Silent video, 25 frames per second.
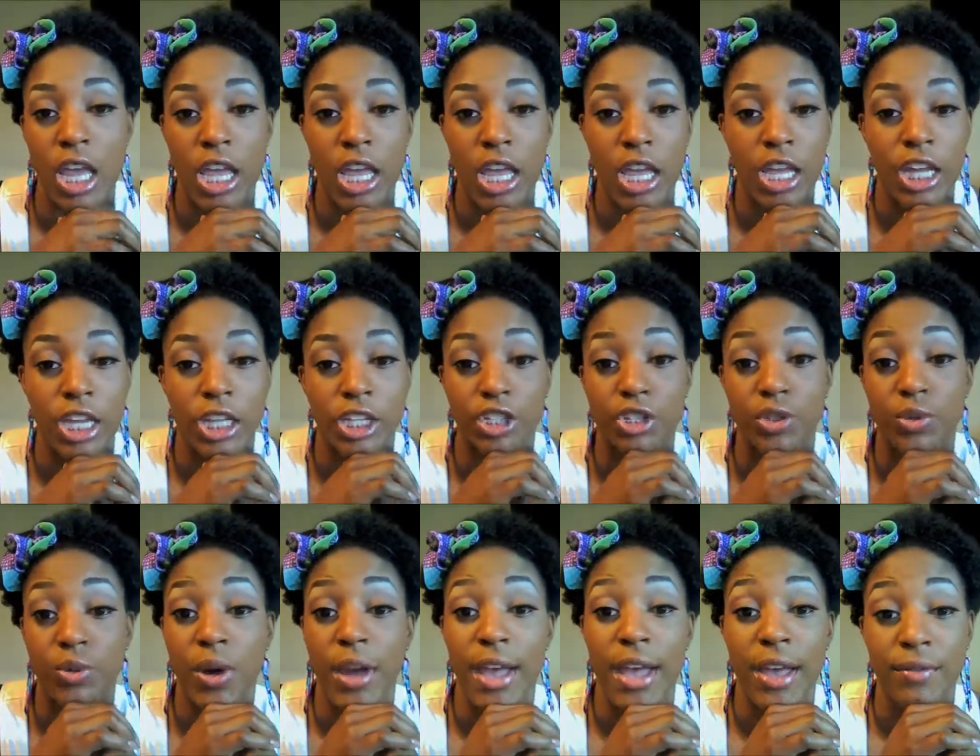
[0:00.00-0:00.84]
and
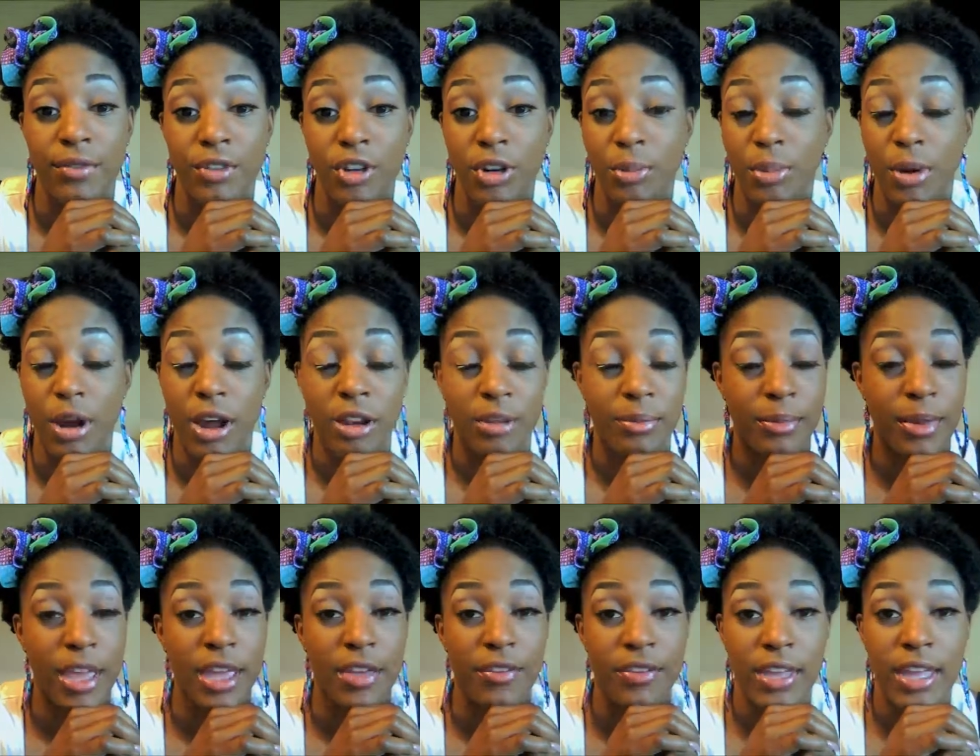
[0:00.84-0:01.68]
you will have no problem.
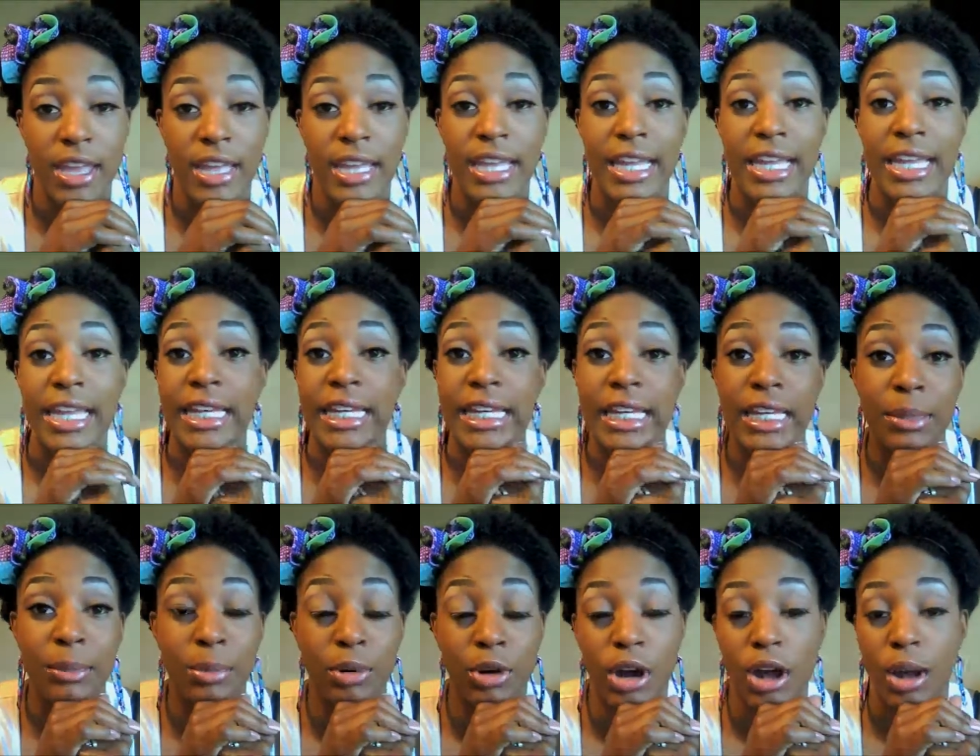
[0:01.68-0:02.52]
I haven't had
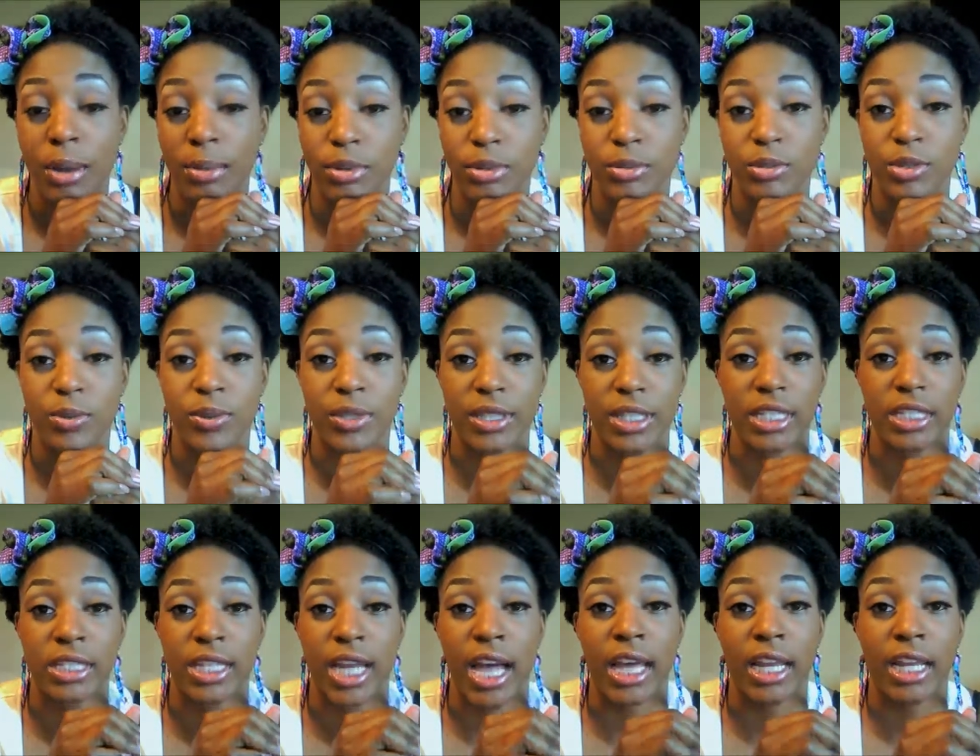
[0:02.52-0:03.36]
any problems with
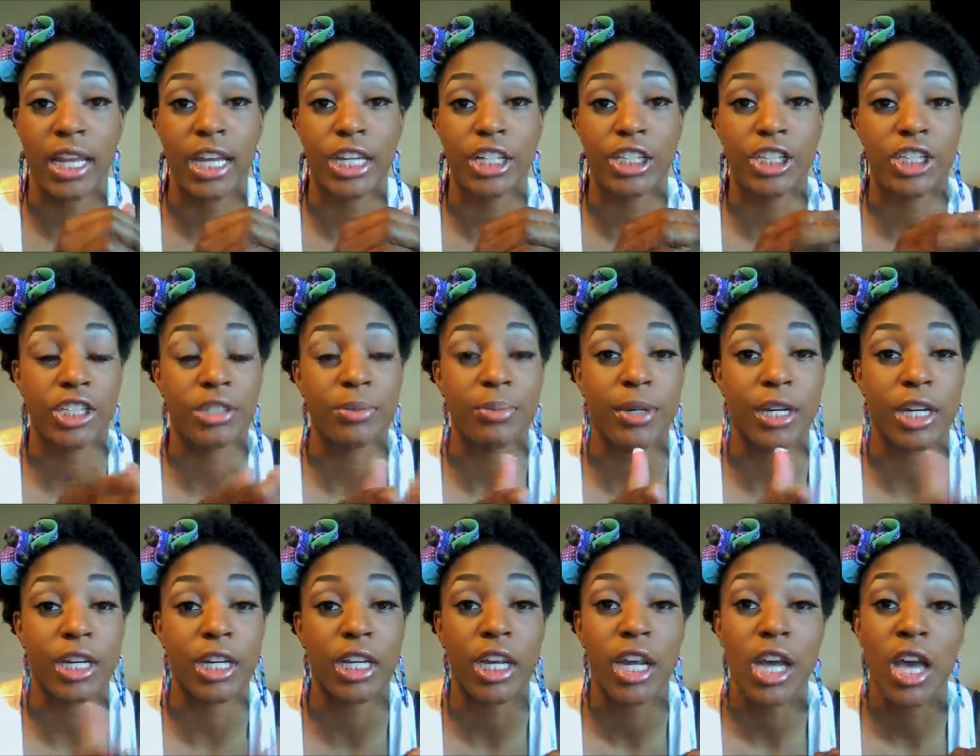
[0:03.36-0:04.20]
these eyelashes,
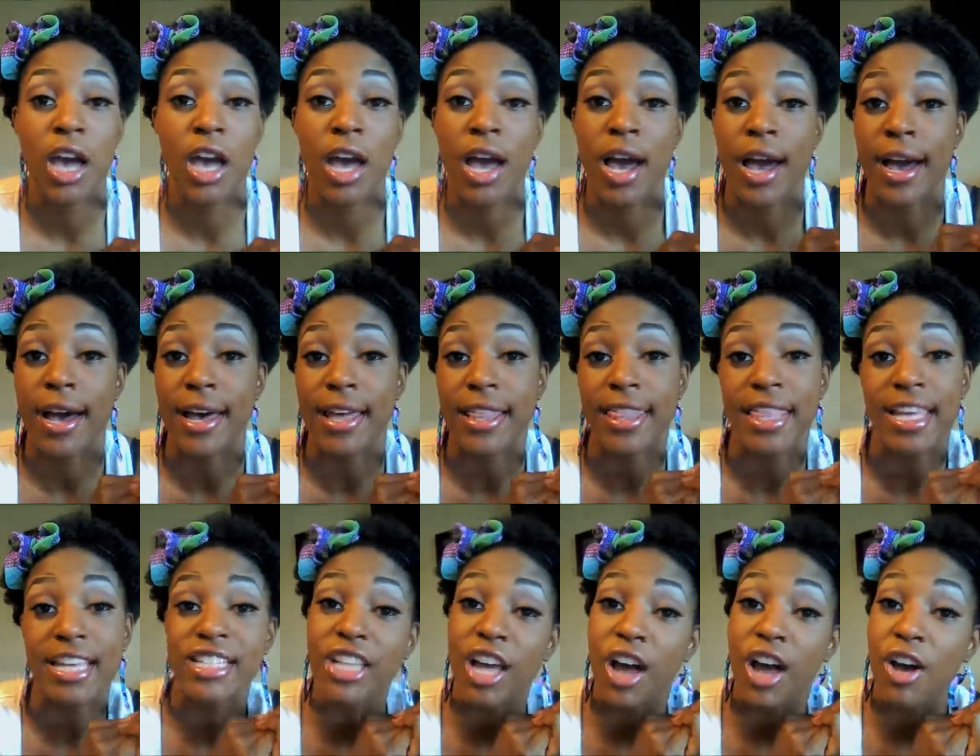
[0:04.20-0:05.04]
but uh,
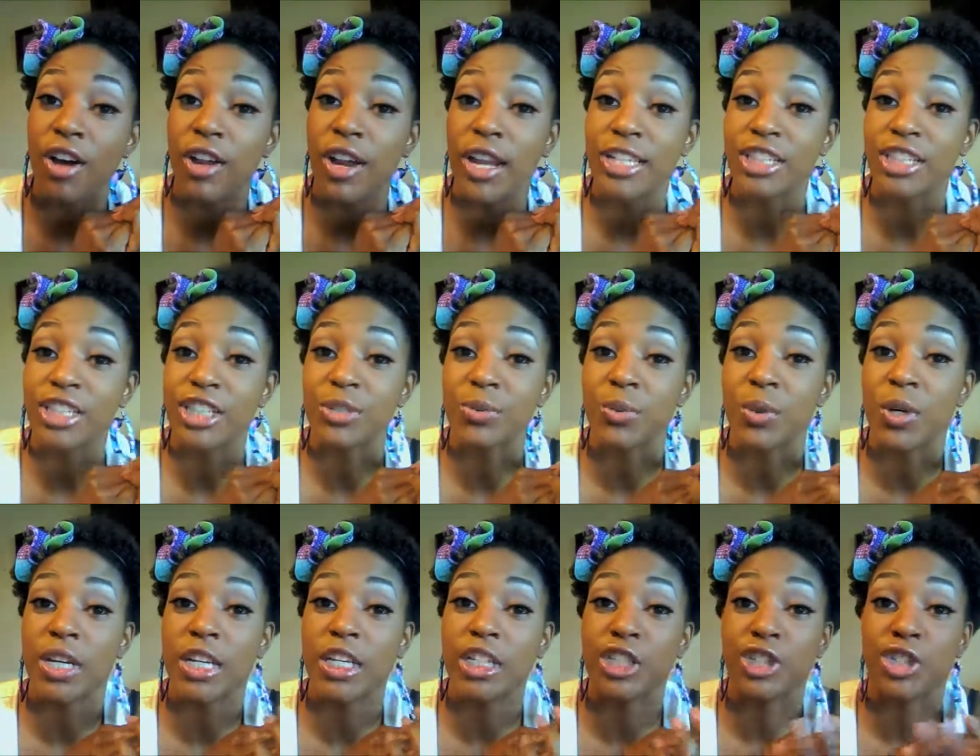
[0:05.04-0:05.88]
that's all. I just
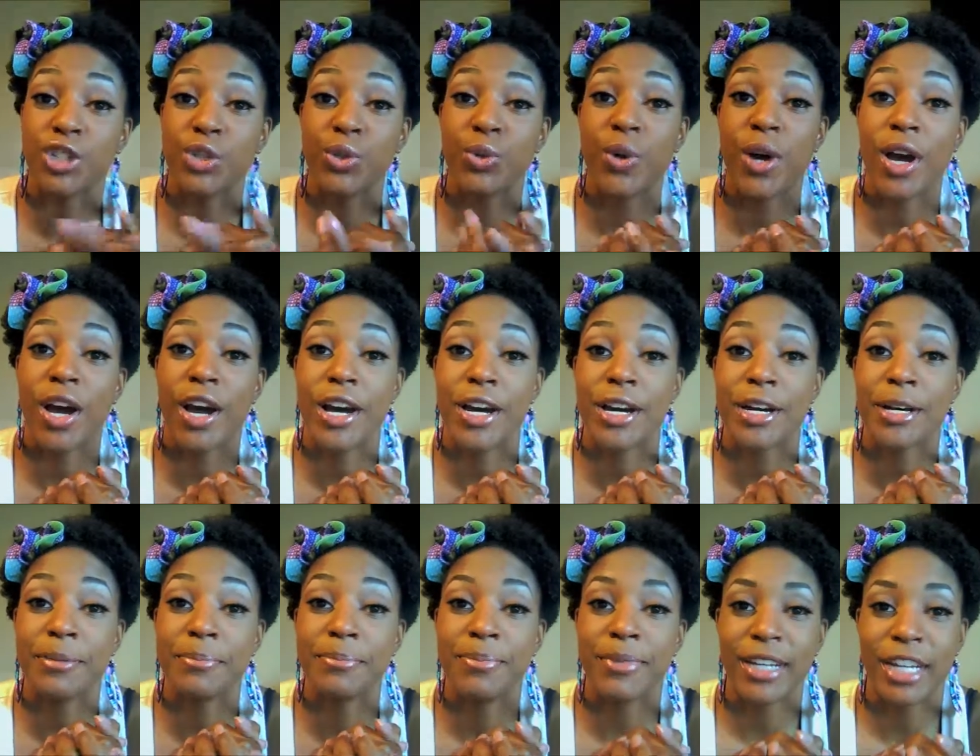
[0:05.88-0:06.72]
wanted to
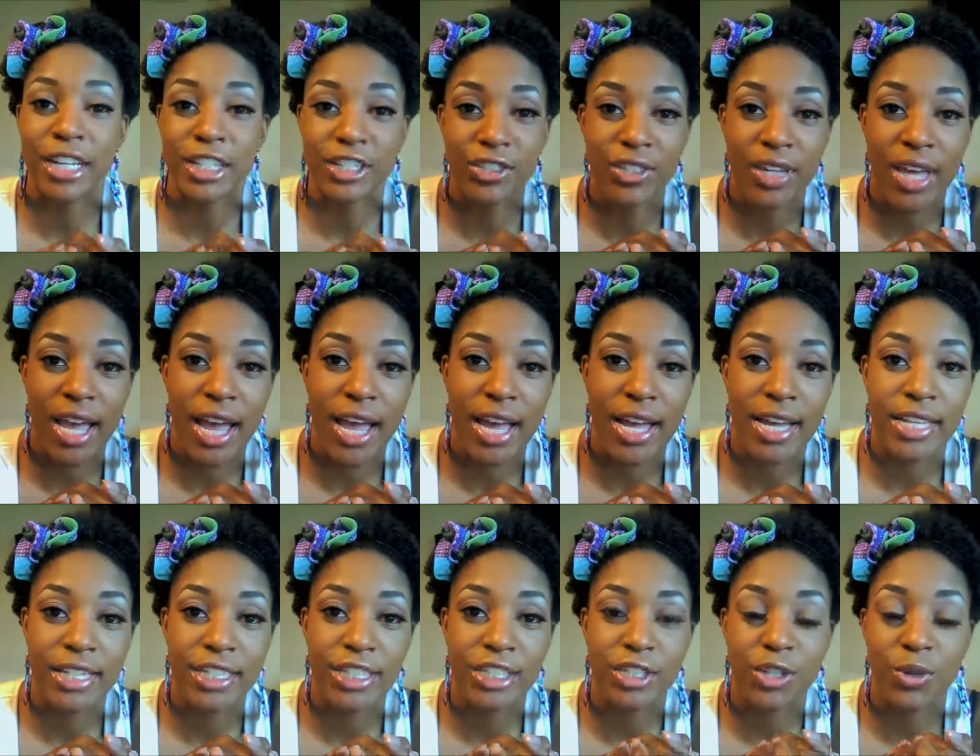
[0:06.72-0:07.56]
um, let you
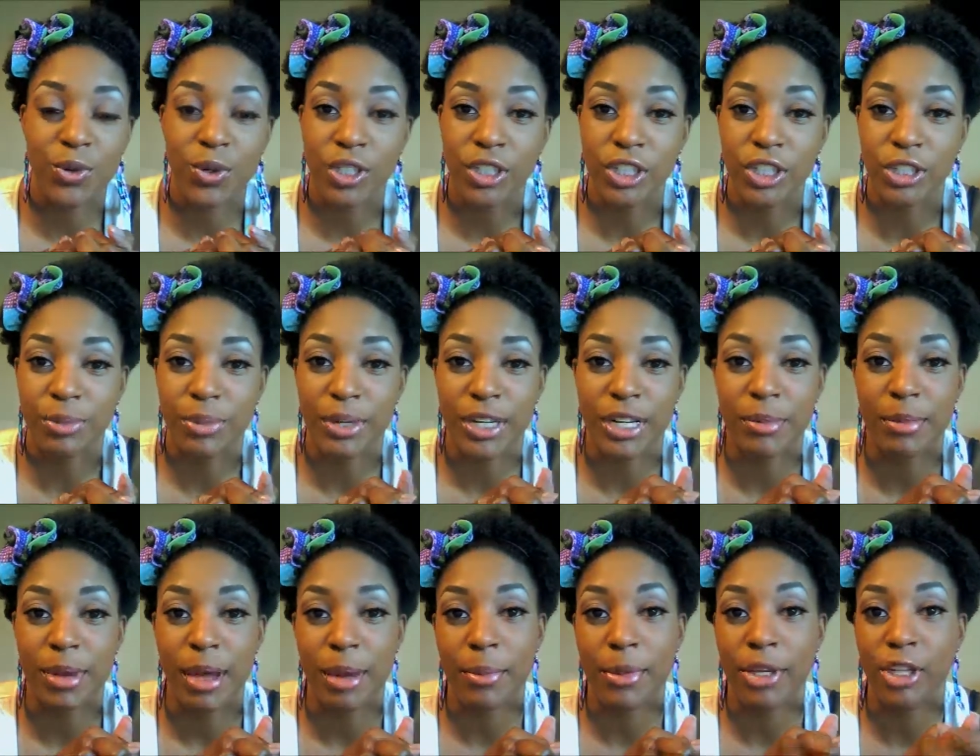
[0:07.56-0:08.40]
guys know a little bit
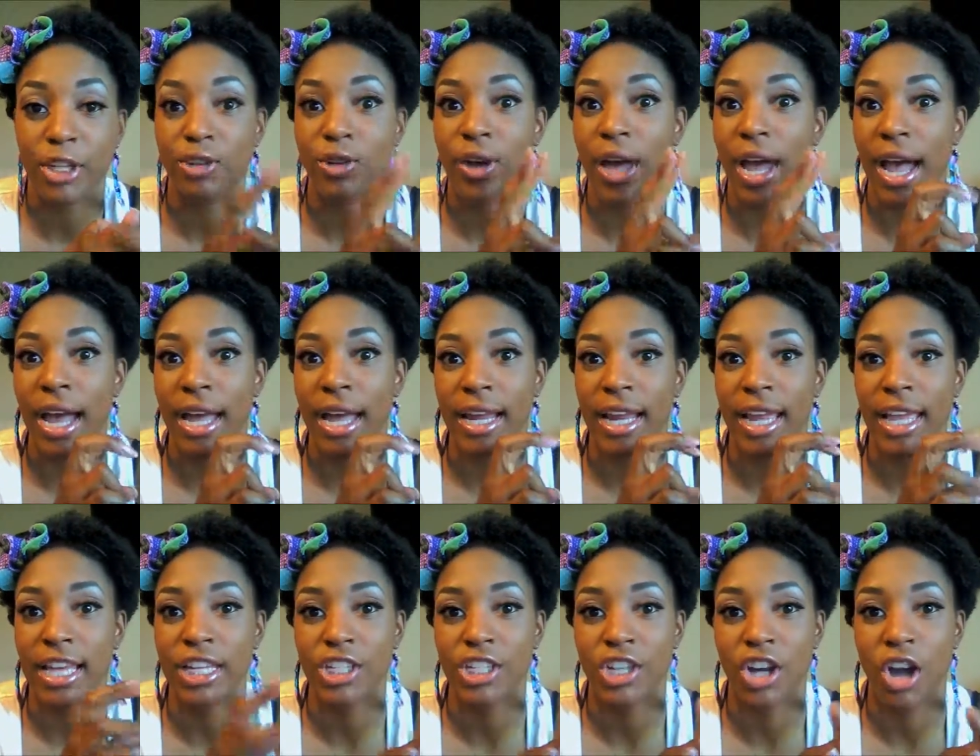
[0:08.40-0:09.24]
about my little
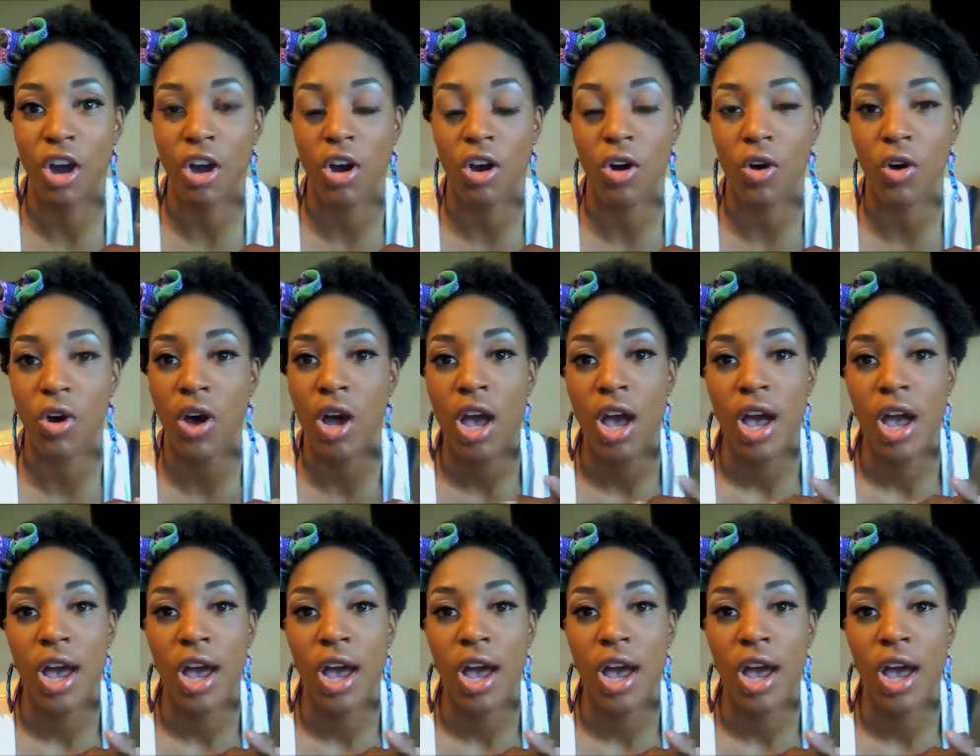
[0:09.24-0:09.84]
eyelash haul.